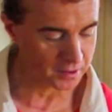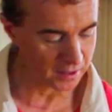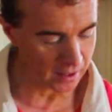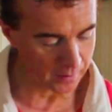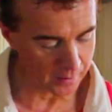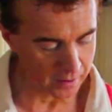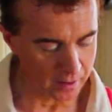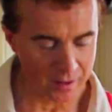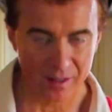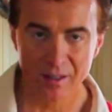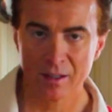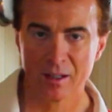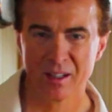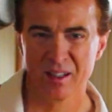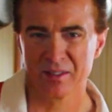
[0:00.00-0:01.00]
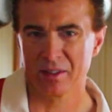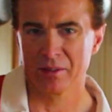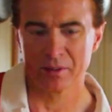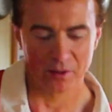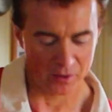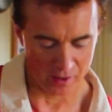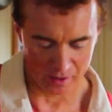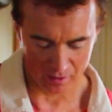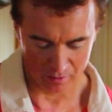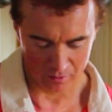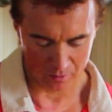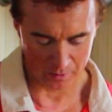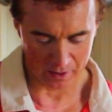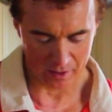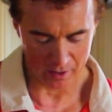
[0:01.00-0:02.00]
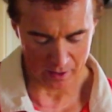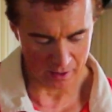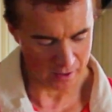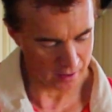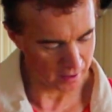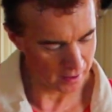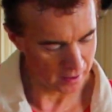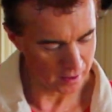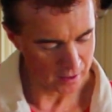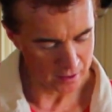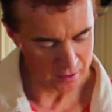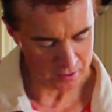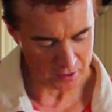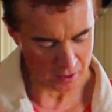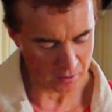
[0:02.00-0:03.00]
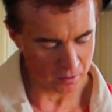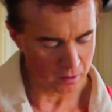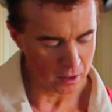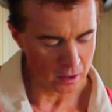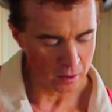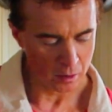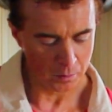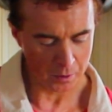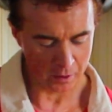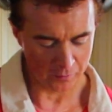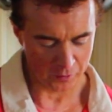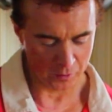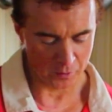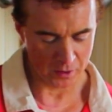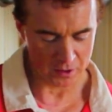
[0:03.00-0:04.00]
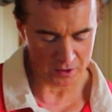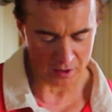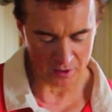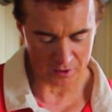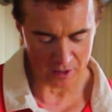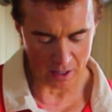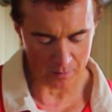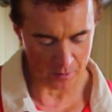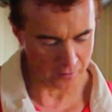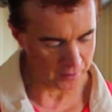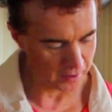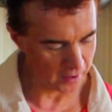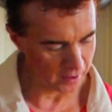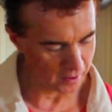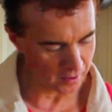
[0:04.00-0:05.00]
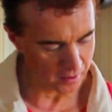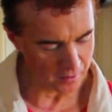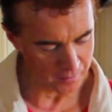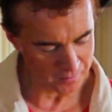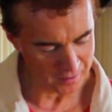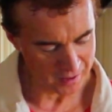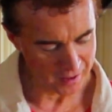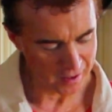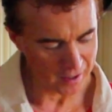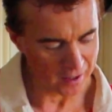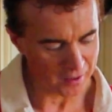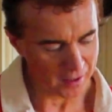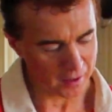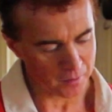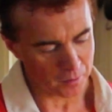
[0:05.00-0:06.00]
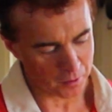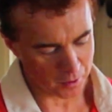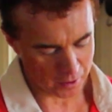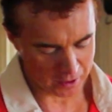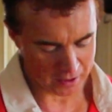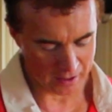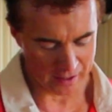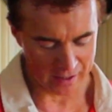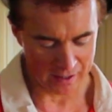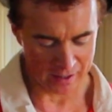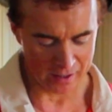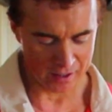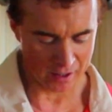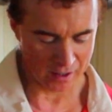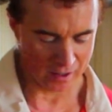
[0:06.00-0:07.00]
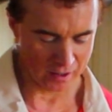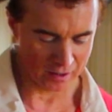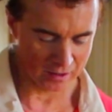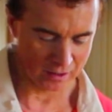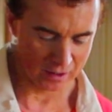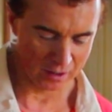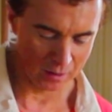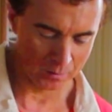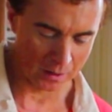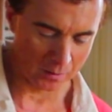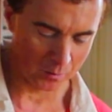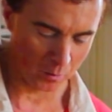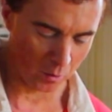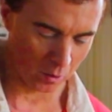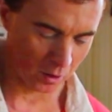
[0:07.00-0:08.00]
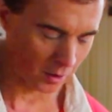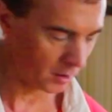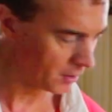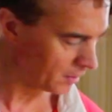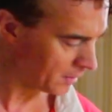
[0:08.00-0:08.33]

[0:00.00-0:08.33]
salmon. I love everything. Who am I kidding? So we'll put a few of these on top over here, and then we're going to add a little bit more